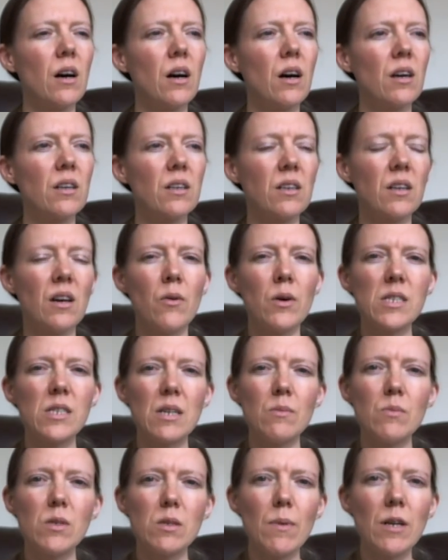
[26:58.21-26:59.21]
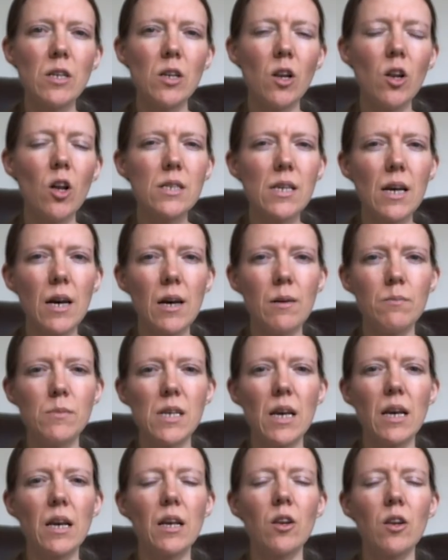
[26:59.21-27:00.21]
I don't know. I seem to spend a lot of time
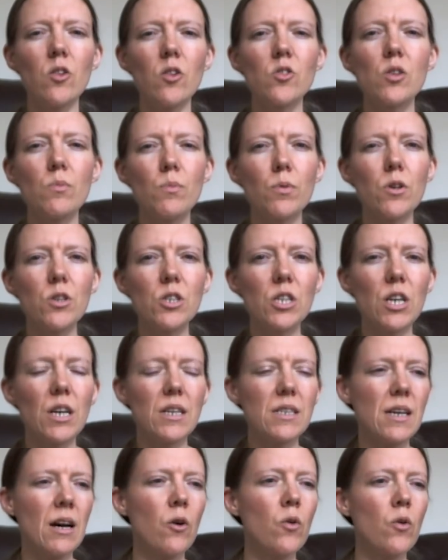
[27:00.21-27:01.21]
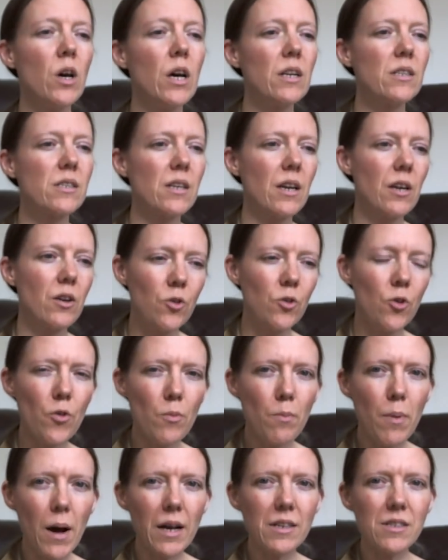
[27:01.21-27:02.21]
taking lots of projects out, taking all
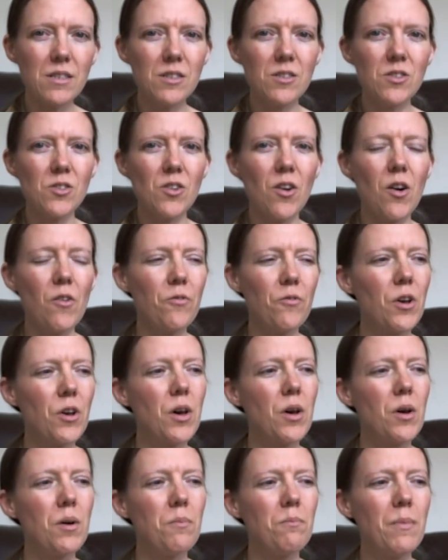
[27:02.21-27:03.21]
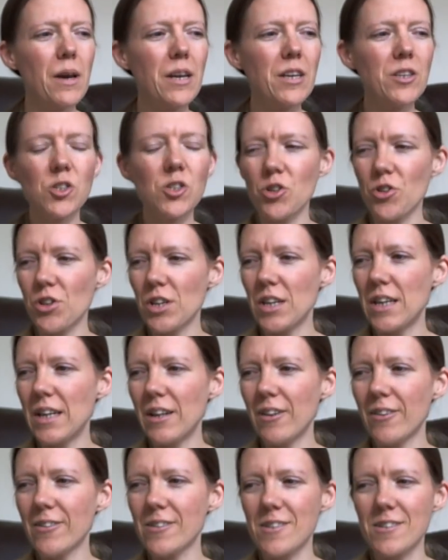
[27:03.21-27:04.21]
the patterns off, making sure the
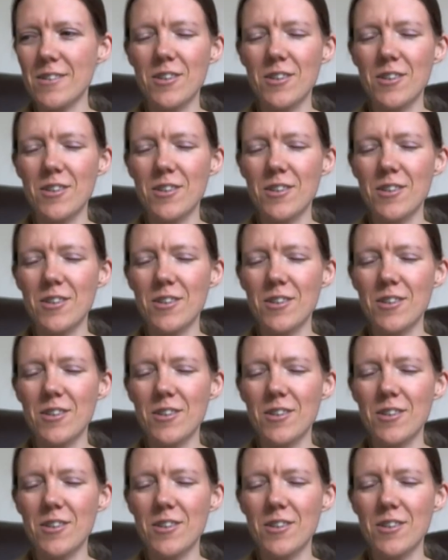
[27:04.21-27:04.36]
needles are